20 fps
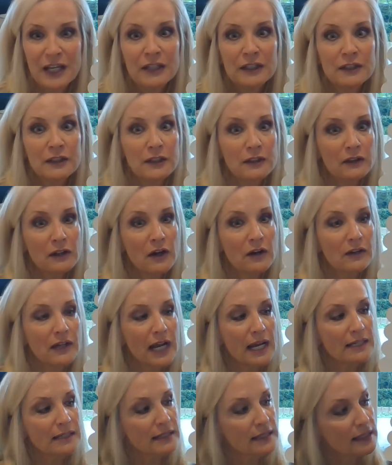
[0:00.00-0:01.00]
Do you know,
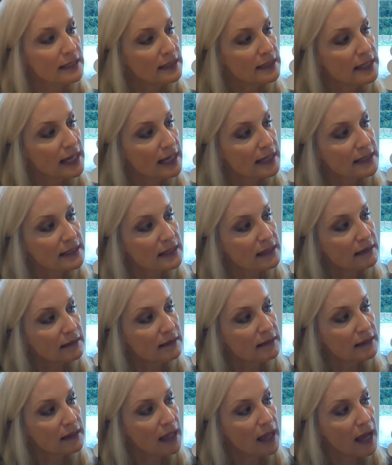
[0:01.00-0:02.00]
guys, it takes a
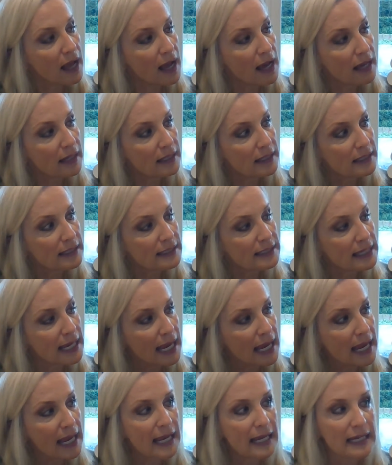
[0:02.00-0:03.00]
lot of
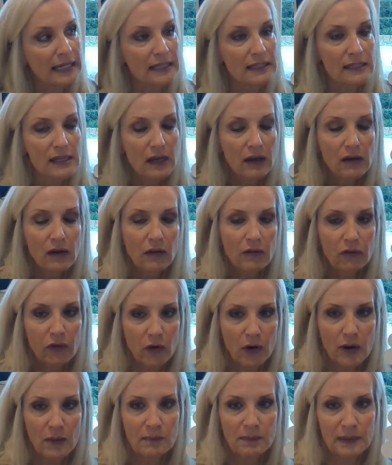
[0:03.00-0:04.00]
days
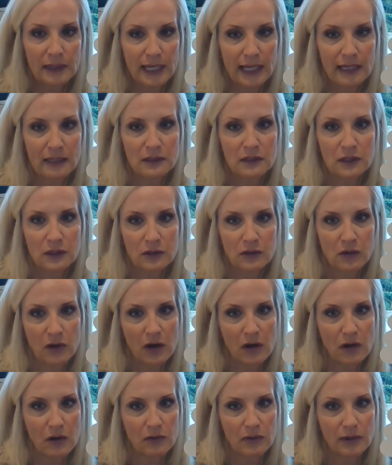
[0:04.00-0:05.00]
for a plant to
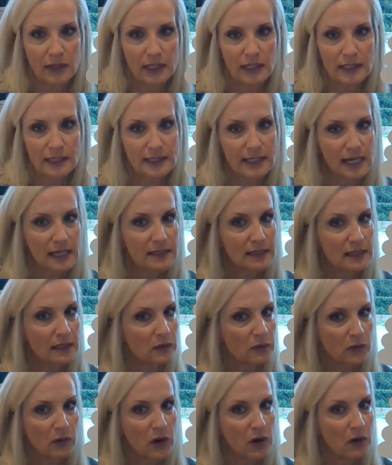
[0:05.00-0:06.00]
grow. It
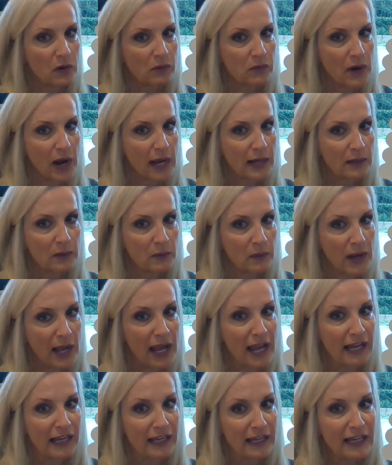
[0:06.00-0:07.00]
doesn't grow right
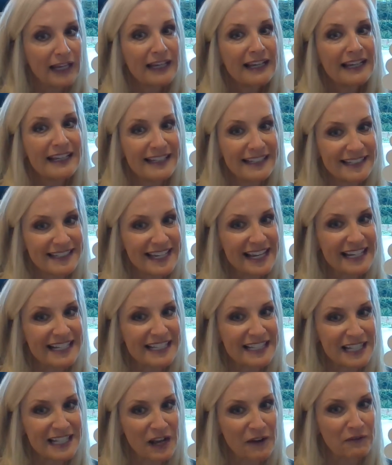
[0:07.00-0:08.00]
away. It
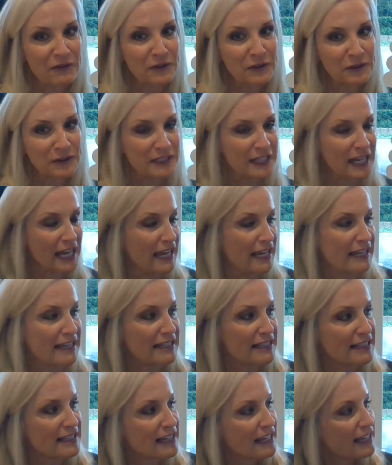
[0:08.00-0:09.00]
takes several
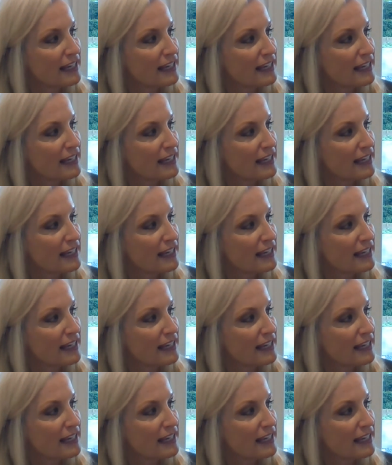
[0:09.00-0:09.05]
days.